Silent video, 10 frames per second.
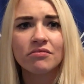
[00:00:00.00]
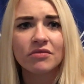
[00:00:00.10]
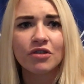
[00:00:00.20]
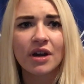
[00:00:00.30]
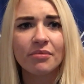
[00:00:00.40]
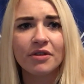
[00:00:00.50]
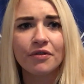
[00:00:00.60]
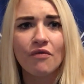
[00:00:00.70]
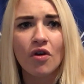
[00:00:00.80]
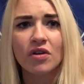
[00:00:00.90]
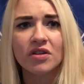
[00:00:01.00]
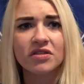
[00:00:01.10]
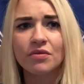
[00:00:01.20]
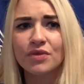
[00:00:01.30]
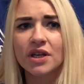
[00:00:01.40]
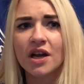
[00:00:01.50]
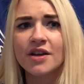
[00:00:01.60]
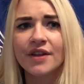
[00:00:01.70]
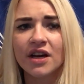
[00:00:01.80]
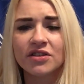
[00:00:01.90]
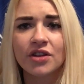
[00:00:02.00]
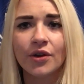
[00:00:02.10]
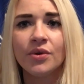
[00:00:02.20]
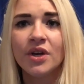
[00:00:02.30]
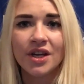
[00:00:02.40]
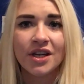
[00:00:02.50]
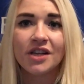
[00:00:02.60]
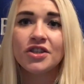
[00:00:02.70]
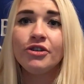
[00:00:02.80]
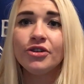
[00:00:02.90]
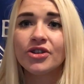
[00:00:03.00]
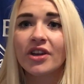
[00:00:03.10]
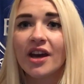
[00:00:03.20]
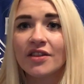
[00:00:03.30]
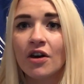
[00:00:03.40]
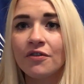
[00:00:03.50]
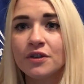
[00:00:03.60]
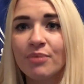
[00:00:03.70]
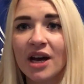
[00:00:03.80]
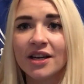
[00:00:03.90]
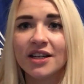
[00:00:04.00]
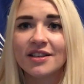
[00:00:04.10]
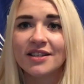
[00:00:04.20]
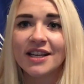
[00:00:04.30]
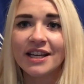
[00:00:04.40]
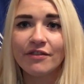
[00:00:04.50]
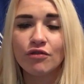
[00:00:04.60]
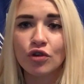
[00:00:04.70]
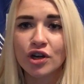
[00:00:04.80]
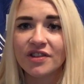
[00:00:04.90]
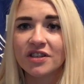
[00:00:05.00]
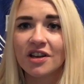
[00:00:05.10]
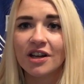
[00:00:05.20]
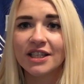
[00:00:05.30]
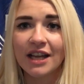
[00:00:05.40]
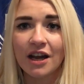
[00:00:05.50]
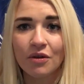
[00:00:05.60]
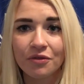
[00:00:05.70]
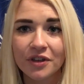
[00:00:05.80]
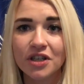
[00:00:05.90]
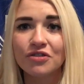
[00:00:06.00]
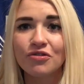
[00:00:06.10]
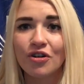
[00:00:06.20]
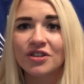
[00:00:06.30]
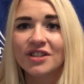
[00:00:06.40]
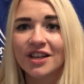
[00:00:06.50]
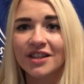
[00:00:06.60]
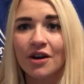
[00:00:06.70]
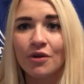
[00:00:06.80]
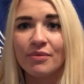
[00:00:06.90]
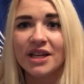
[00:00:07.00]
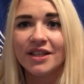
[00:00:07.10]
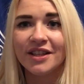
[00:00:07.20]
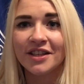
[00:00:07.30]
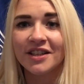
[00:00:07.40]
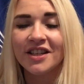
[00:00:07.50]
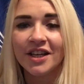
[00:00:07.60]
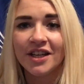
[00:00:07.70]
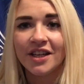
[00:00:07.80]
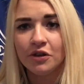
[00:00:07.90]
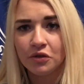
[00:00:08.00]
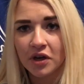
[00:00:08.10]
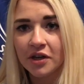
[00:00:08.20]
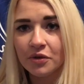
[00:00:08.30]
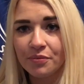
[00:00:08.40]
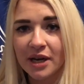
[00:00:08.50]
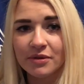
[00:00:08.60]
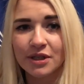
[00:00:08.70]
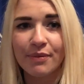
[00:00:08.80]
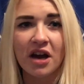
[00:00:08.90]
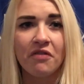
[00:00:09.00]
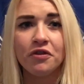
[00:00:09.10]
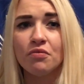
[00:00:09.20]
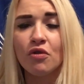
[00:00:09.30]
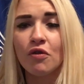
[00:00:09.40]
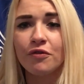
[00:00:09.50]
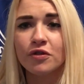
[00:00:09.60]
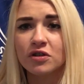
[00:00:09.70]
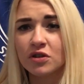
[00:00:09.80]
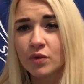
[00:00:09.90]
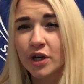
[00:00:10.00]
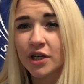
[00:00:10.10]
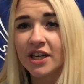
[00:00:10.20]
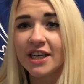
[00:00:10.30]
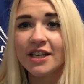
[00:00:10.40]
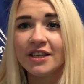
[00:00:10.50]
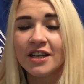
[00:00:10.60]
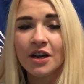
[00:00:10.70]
Correct me if I'm wrong, it's something like that. So it's huge to get that off his back. And as I say, given a run in the side now, fingers crossed that that'll mean that he'll be able to bag a few more for us, because we're gonna need